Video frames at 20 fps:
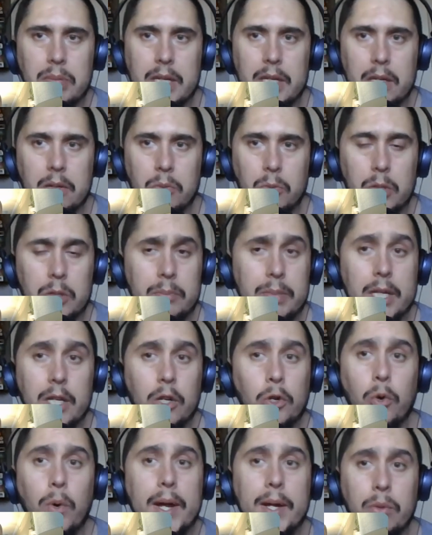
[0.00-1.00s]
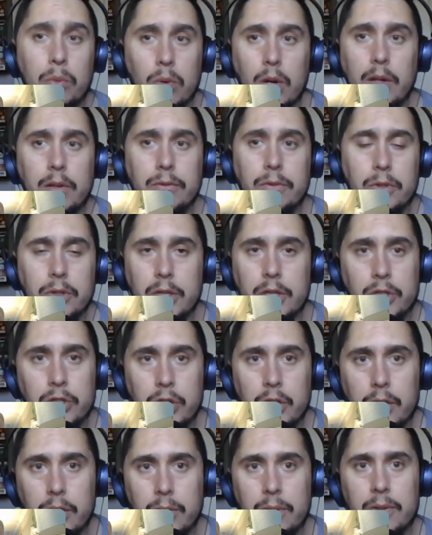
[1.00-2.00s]
be a great run for this
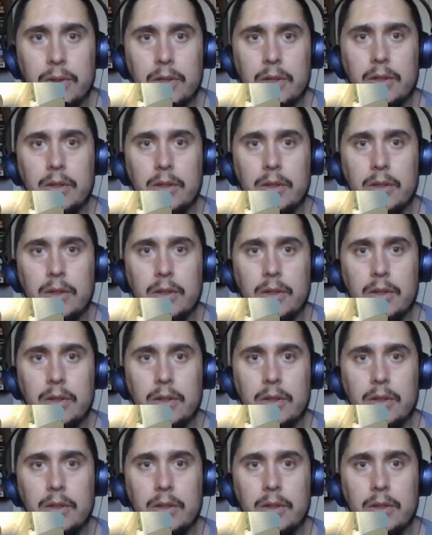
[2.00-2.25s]
show.